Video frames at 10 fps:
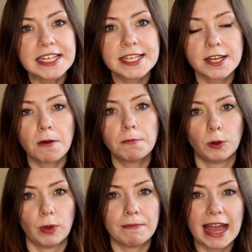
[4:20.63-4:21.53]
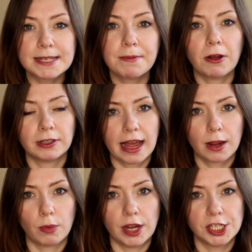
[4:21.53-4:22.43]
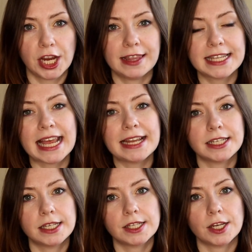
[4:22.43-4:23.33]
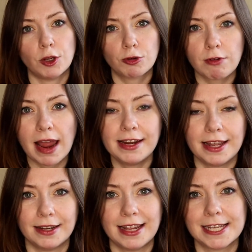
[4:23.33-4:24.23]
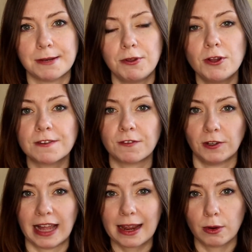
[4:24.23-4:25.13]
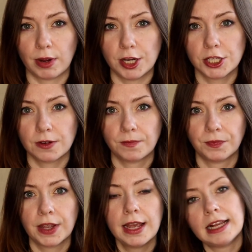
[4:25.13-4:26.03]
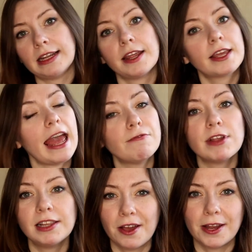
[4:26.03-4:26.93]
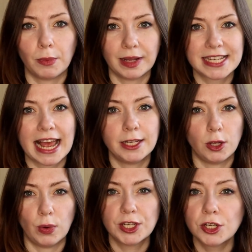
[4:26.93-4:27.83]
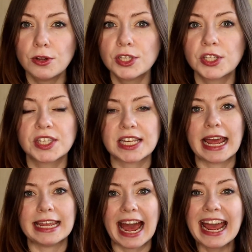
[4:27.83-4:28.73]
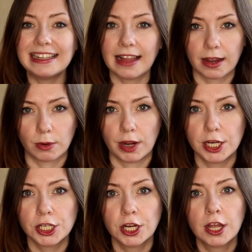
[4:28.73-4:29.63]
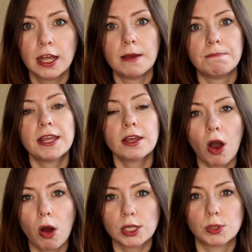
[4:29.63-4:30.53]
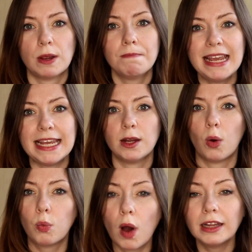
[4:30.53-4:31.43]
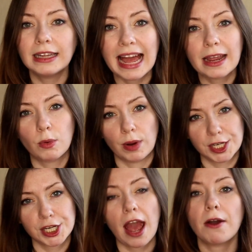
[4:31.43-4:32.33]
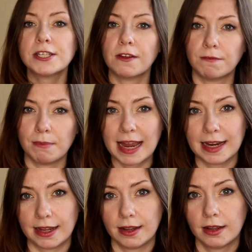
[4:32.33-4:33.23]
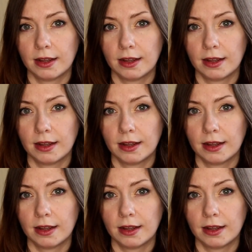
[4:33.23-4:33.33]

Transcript: example we made about language in the sentence Ukrainian is a beautiful language, like every learner will tell you, we choose to say a language because we mean one language out of many.